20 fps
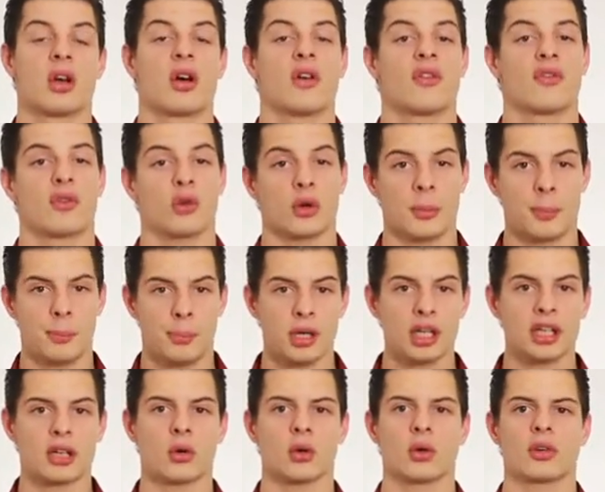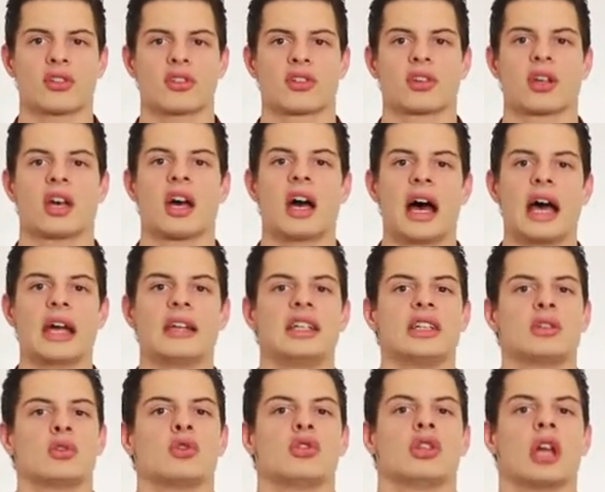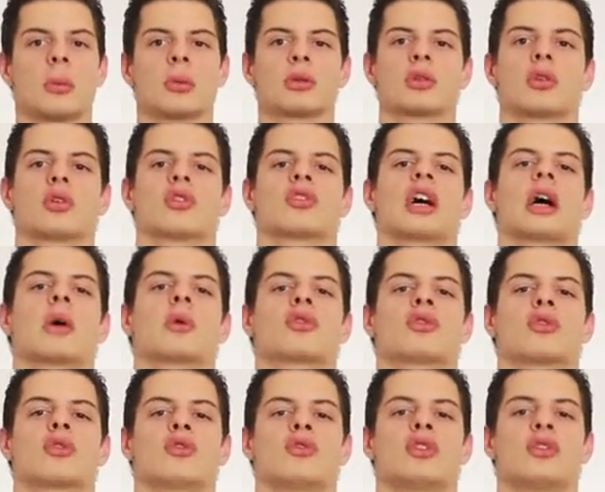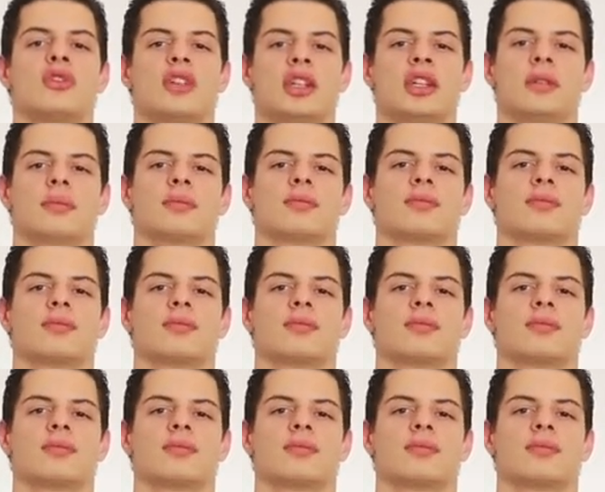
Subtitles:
For a big course, I need to double those hours to 50.